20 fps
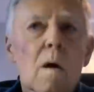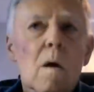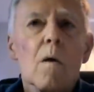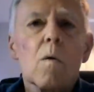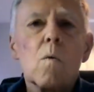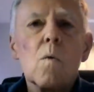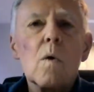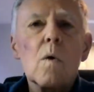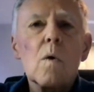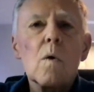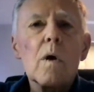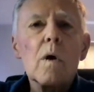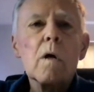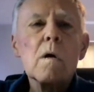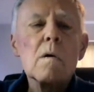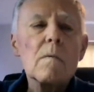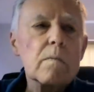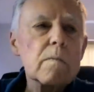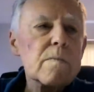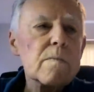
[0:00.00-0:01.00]
and even maybe
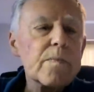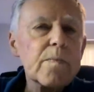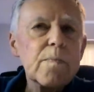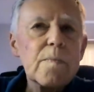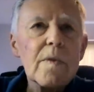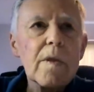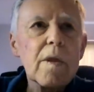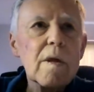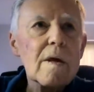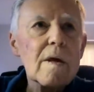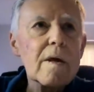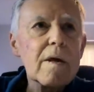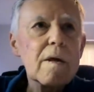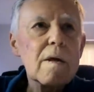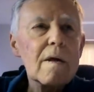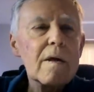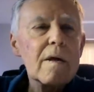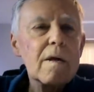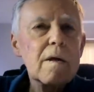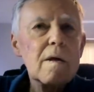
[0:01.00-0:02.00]
the uh, well, uh, reason for these
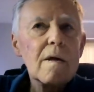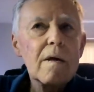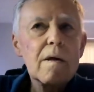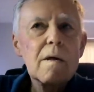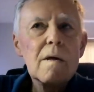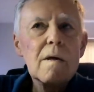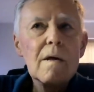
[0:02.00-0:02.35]
books.